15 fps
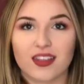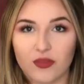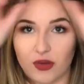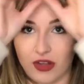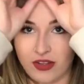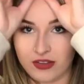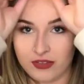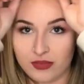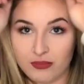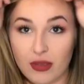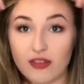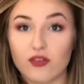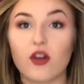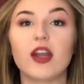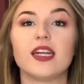Well,
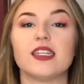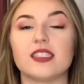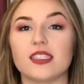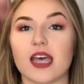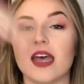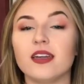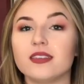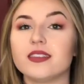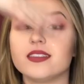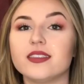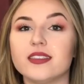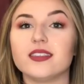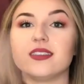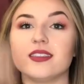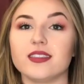my forehead is set,
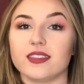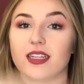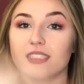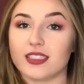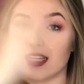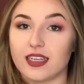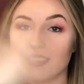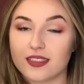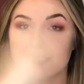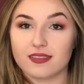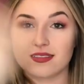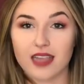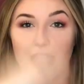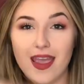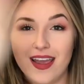so that's nice.
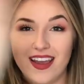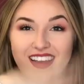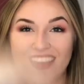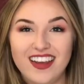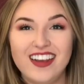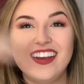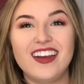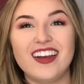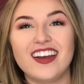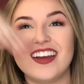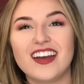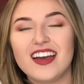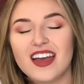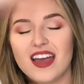Yeah.